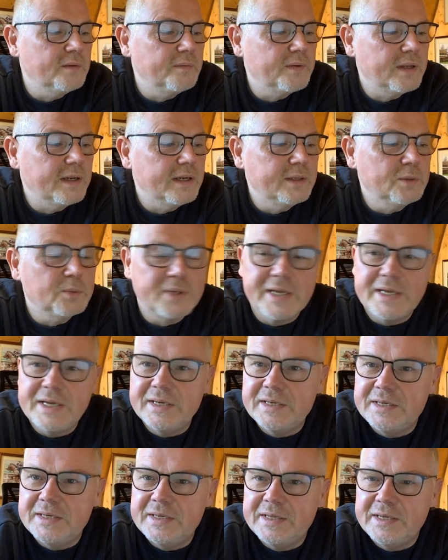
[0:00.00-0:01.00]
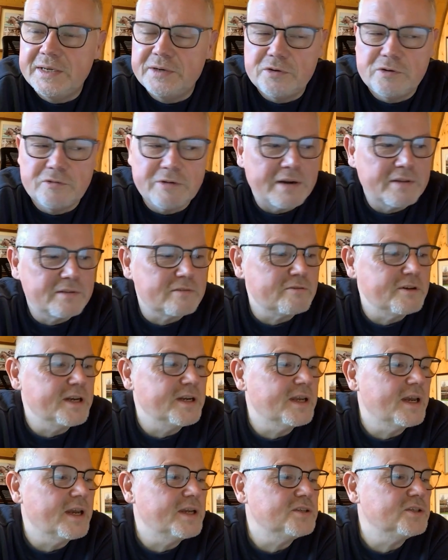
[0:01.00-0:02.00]
Lilkian in here who ran
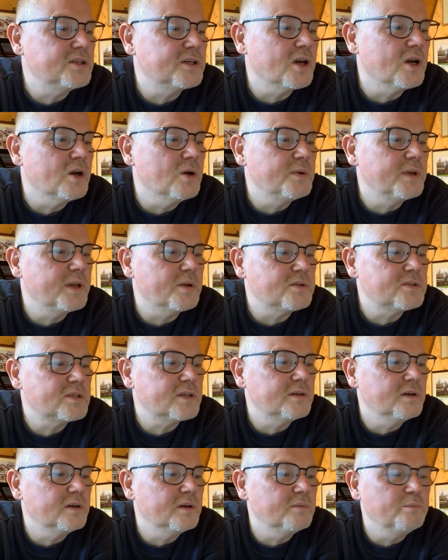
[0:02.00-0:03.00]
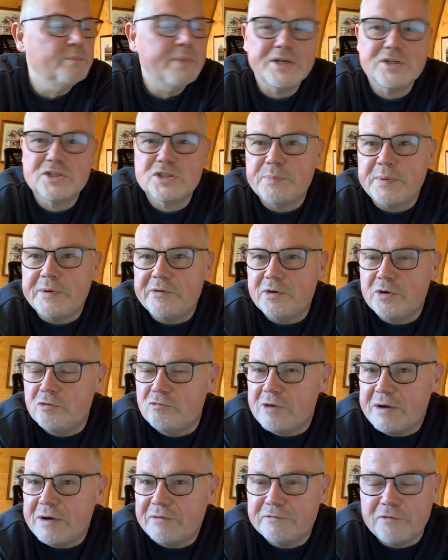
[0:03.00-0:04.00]
3 days ago, you know, a Mixed Spirit
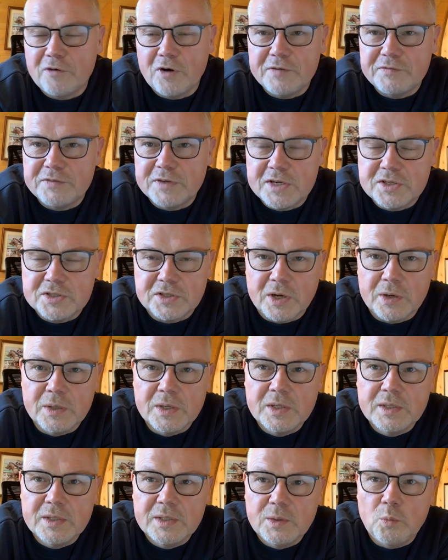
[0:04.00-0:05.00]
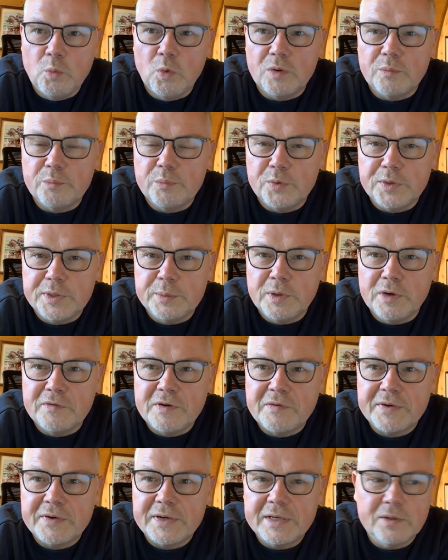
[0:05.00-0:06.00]
who ran 5 days ago. Wouldn't put you off
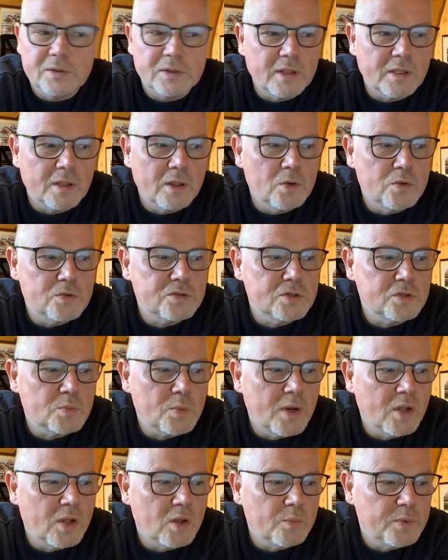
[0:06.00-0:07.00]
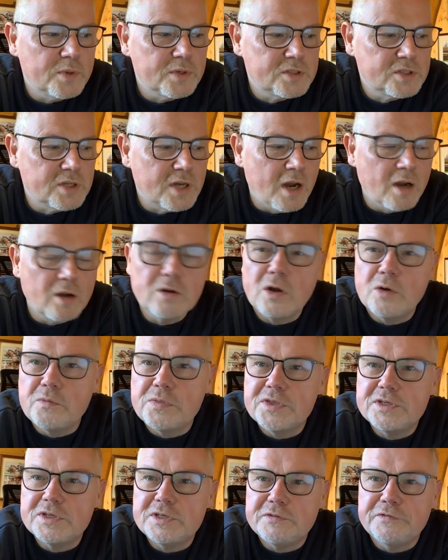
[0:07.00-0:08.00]
having a look at those as well. But I'll go
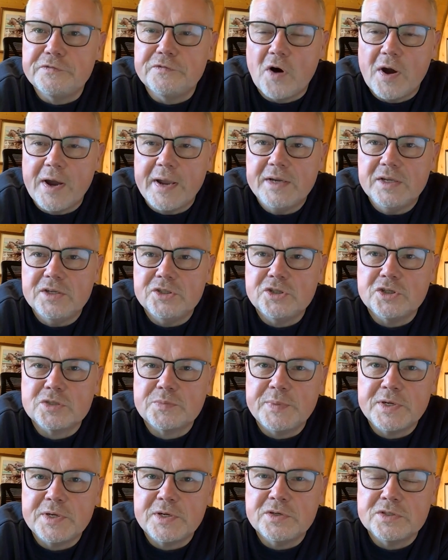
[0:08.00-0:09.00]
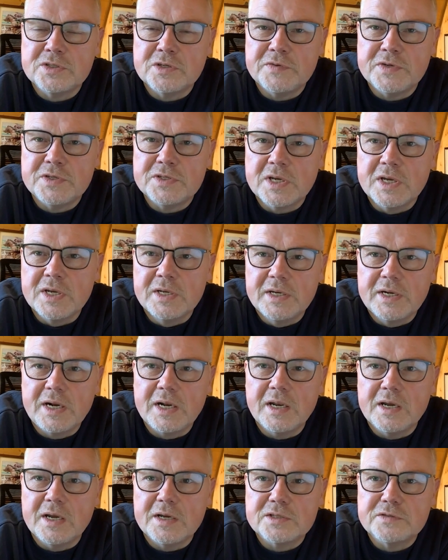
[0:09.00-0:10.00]
with the Defiant just because of his
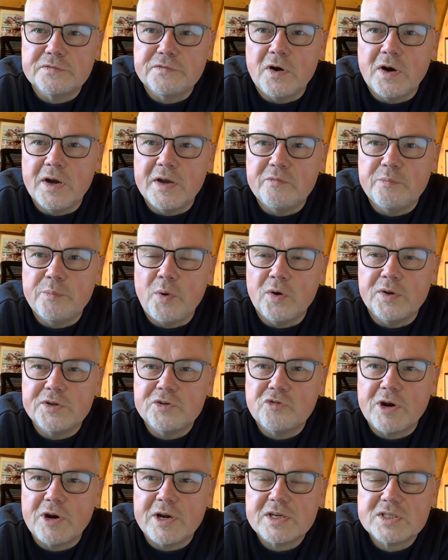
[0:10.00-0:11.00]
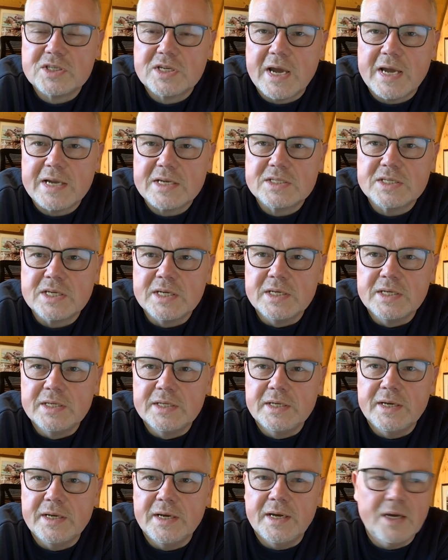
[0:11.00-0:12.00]
Class 5 polytrack stats.
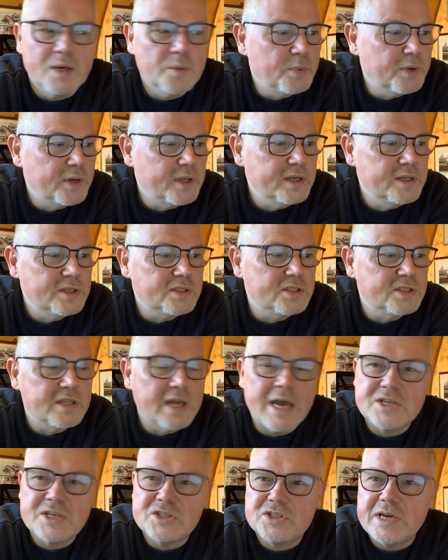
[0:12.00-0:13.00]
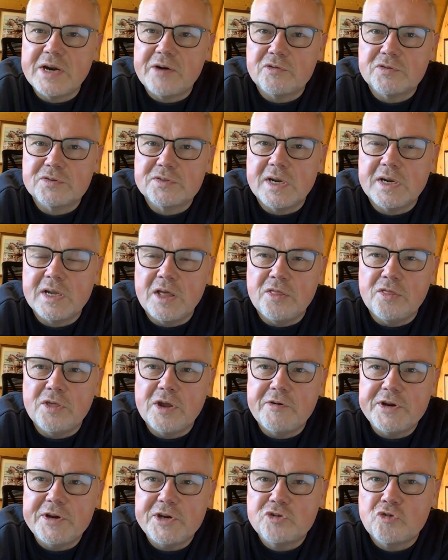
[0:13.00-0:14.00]
But it is, as Daryl said, a
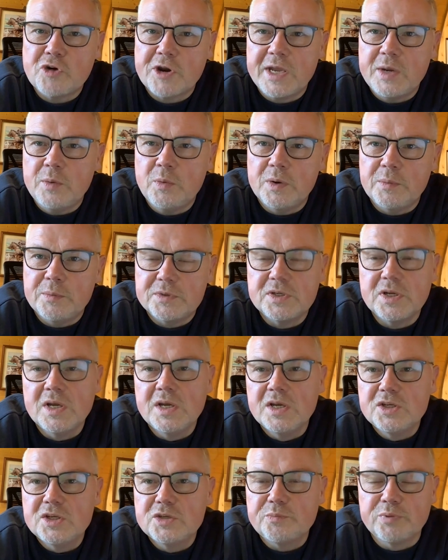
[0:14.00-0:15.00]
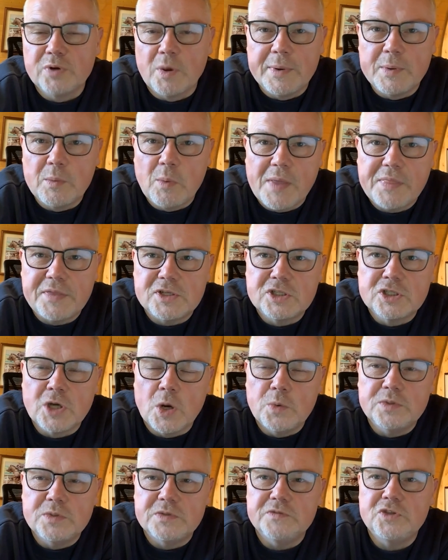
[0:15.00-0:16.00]
very tricky one, which is probably why the
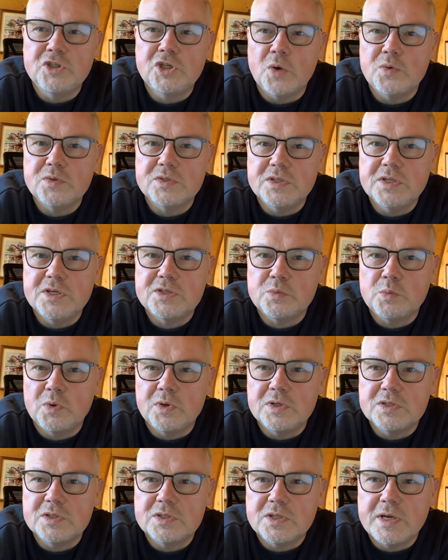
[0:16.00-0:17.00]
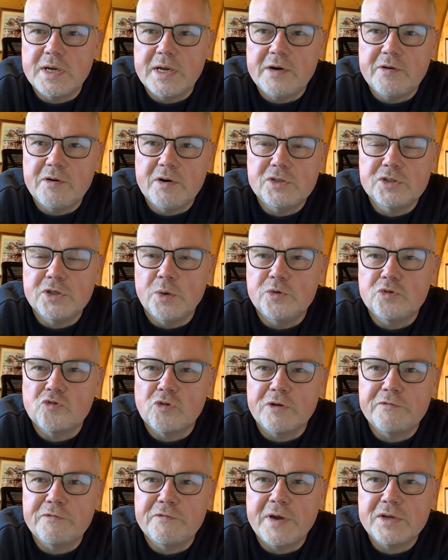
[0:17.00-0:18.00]
Tote have chosen this one as their Tote
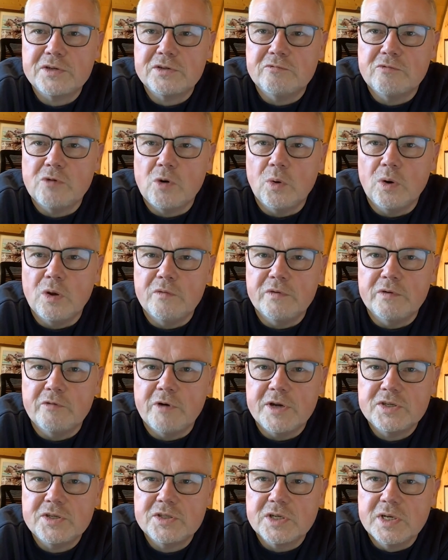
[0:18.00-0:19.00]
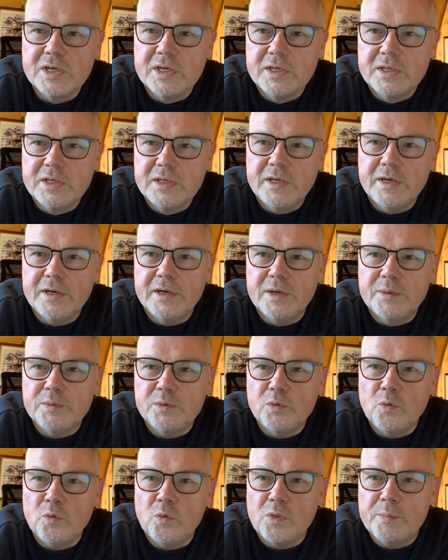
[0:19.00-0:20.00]
trifecta rollover race.
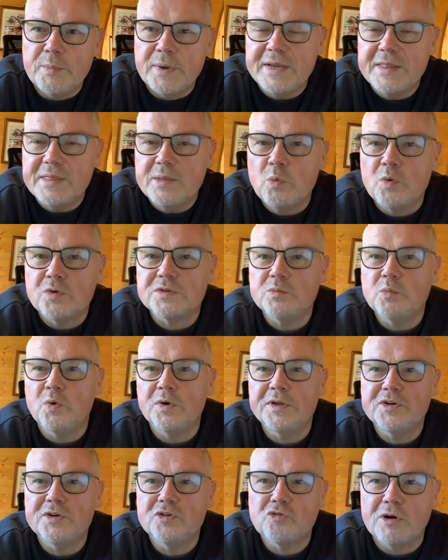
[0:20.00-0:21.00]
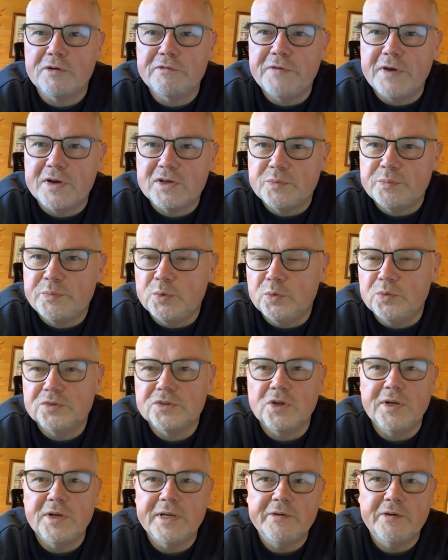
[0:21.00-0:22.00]
All the money that wasn't won in trifecta pools
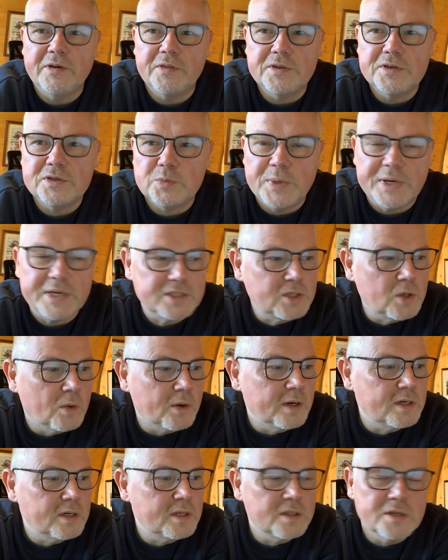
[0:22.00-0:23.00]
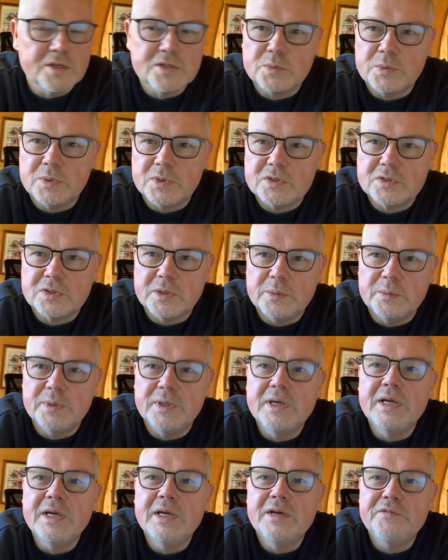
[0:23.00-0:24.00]
earlier on this week's gone into this one. So
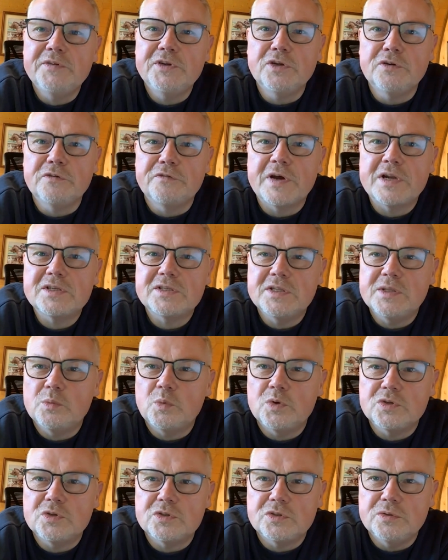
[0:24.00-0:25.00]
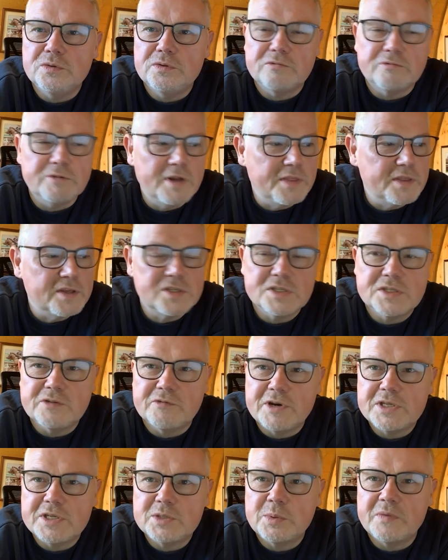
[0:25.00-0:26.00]
if you do fancy the 1, 2, 3, this is the
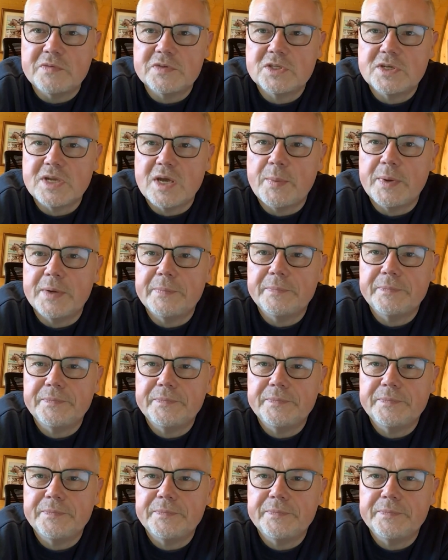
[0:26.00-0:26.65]
race to have a stab at.